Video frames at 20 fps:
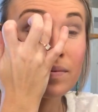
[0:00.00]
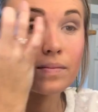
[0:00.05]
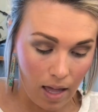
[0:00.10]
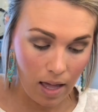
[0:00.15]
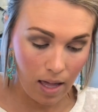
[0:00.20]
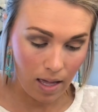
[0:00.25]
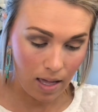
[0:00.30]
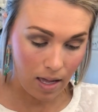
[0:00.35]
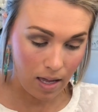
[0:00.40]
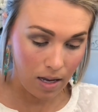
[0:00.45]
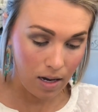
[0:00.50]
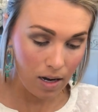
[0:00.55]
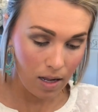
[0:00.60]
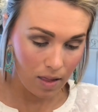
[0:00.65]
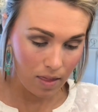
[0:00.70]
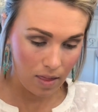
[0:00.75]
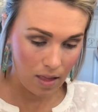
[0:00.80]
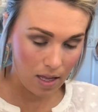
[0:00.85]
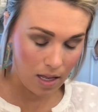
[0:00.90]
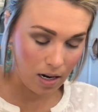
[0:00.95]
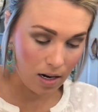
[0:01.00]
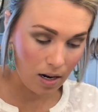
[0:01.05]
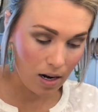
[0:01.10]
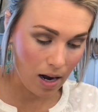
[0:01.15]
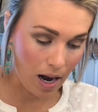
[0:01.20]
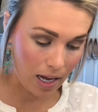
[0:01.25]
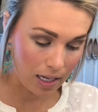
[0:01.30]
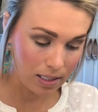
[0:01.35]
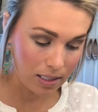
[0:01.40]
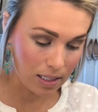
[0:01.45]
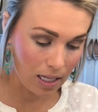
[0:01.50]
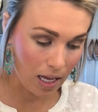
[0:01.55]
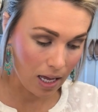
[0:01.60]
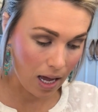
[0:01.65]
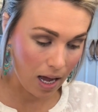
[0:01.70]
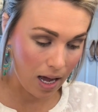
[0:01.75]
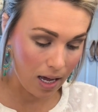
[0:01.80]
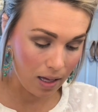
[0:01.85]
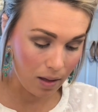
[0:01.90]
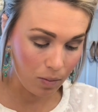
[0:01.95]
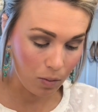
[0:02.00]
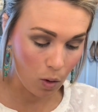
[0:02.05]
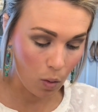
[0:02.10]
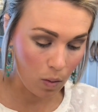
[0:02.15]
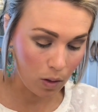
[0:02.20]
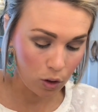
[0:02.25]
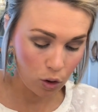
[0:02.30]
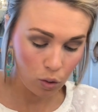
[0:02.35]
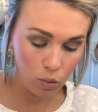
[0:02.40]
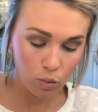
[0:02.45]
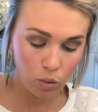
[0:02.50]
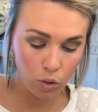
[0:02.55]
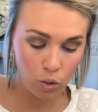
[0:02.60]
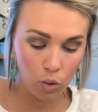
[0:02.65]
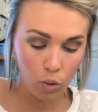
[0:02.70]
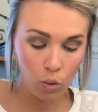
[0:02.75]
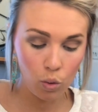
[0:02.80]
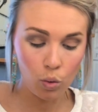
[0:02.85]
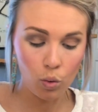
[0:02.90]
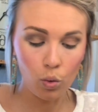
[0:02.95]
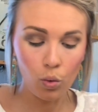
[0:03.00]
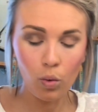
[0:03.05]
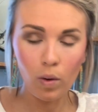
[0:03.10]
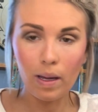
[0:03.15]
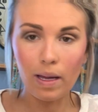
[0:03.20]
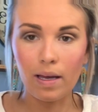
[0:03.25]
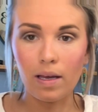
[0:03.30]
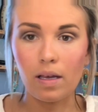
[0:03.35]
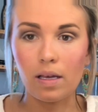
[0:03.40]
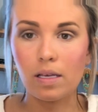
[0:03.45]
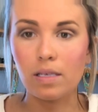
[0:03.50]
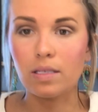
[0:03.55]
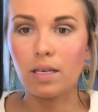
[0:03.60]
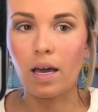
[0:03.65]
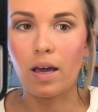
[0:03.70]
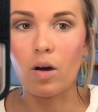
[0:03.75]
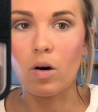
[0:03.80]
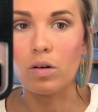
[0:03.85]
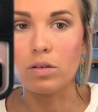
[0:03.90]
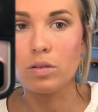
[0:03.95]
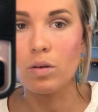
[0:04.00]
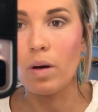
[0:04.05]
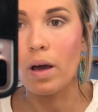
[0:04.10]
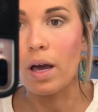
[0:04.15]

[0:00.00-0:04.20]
And then the next thing I am going to do is I also